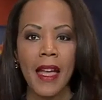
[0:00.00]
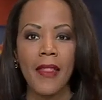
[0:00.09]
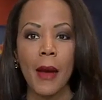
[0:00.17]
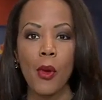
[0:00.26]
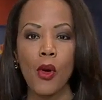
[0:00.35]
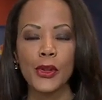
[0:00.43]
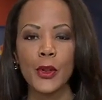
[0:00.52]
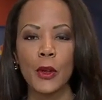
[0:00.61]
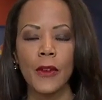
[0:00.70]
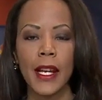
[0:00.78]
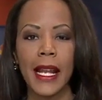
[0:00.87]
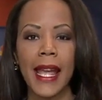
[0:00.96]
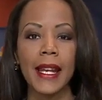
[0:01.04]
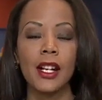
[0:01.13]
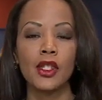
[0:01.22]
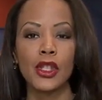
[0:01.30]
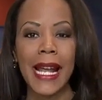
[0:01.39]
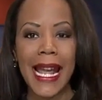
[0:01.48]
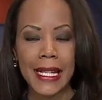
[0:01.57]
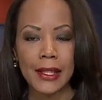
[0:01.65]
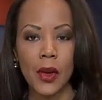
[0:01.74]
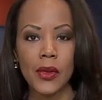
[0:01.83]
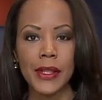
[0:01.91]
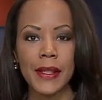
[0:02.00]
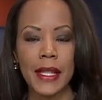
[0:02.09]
And that poll surveyed 808 adults